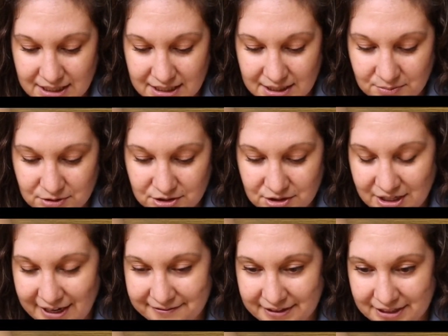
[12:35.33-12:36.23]
You could
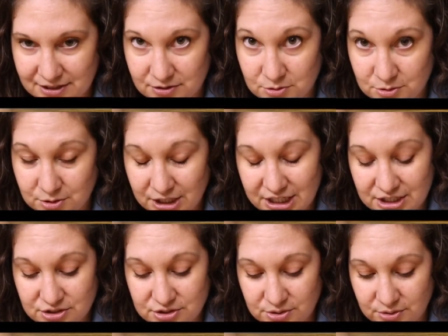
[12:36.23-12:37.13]
have like an
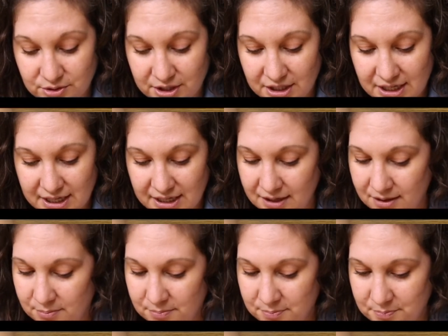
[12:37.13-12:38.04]
orange or
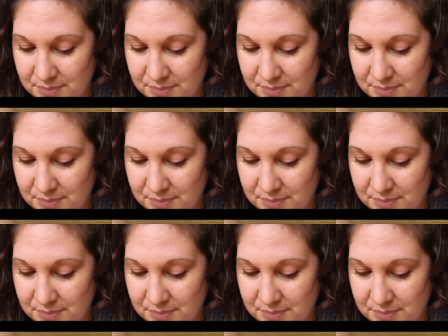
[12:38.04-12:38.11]
a